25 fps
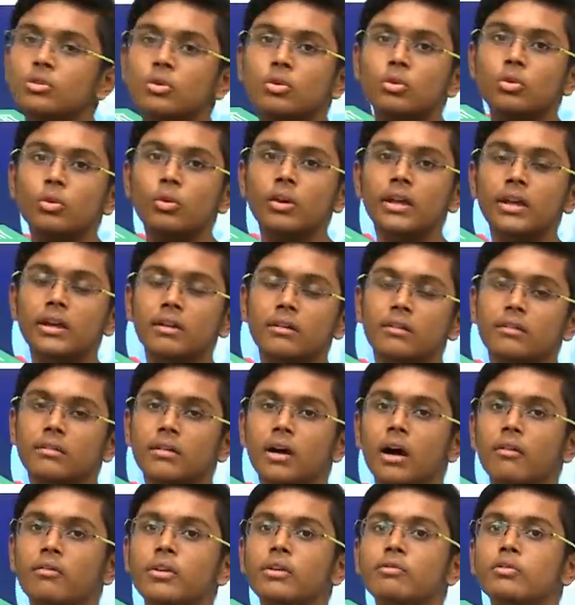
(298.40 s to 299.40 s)
no
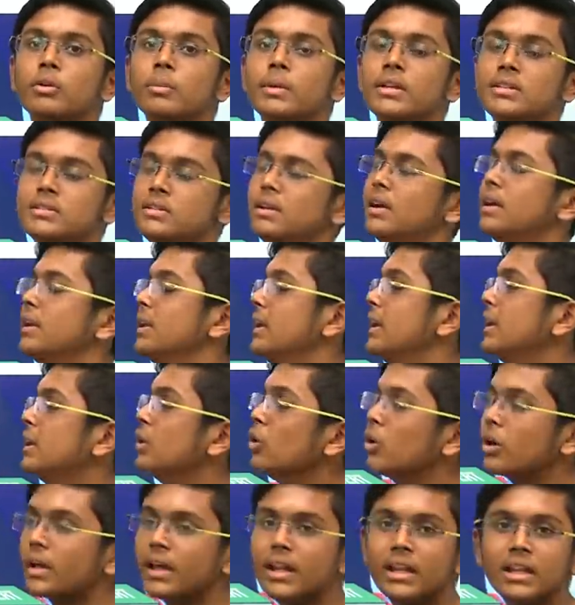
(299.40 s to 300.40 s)
going away from NCERT, and
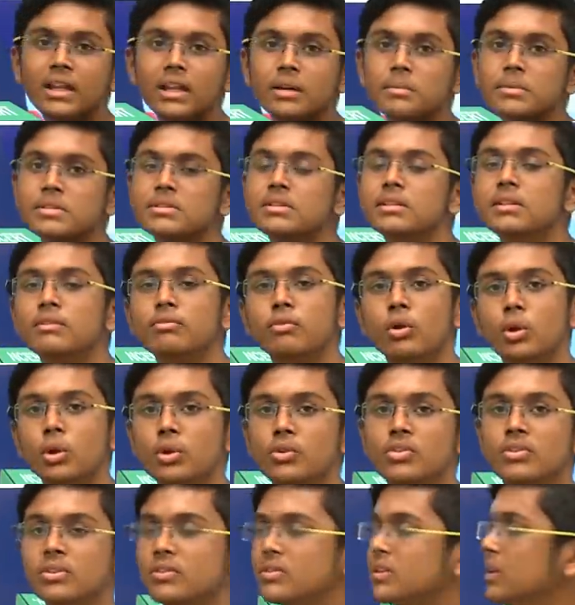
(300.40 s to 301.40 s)
inorganic chemistry
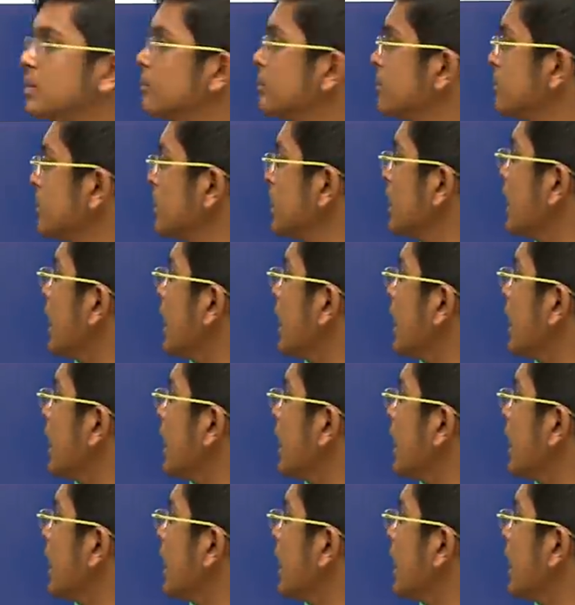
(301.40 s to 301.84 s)
follows the same